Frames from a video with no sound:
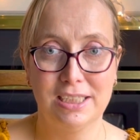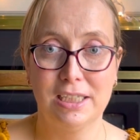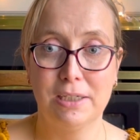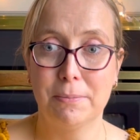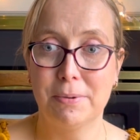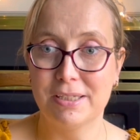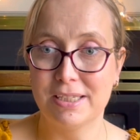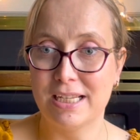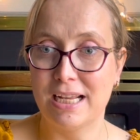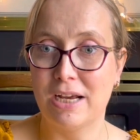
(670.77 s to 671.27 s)

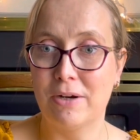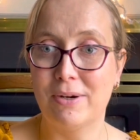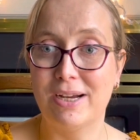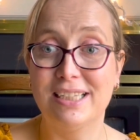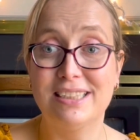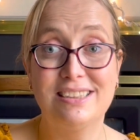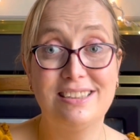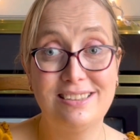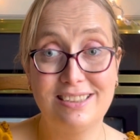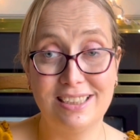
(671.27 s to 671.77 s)
But now I
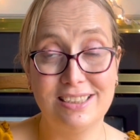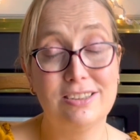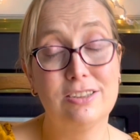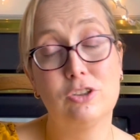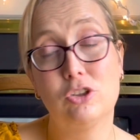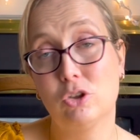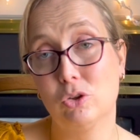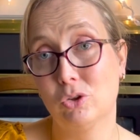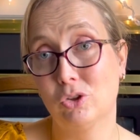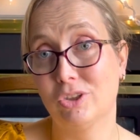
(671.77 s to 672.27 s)
did
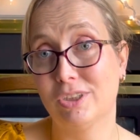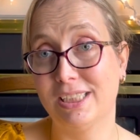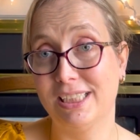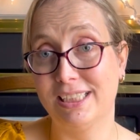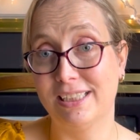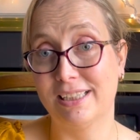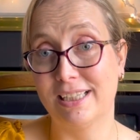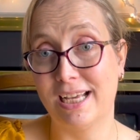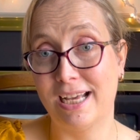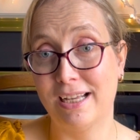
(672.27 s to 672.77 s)
choose to
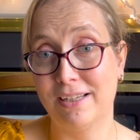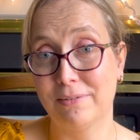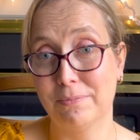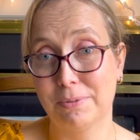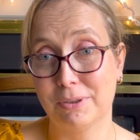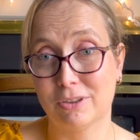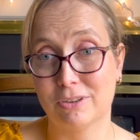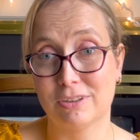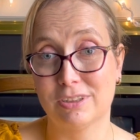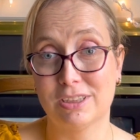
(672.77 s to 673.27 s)
eat that
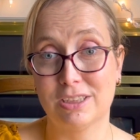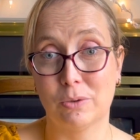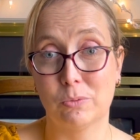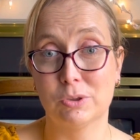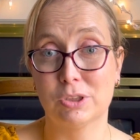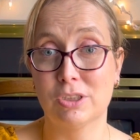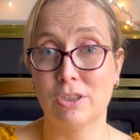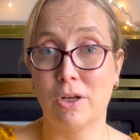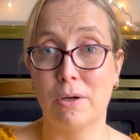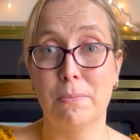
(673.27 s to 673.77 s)
because there
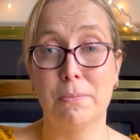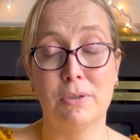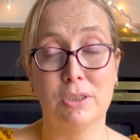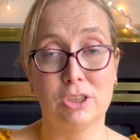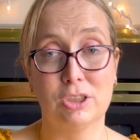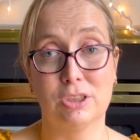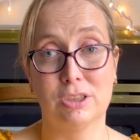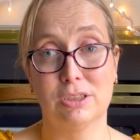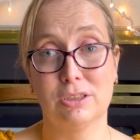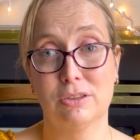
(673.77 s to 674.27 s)
was not
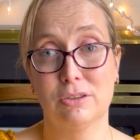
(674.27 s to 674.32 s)
much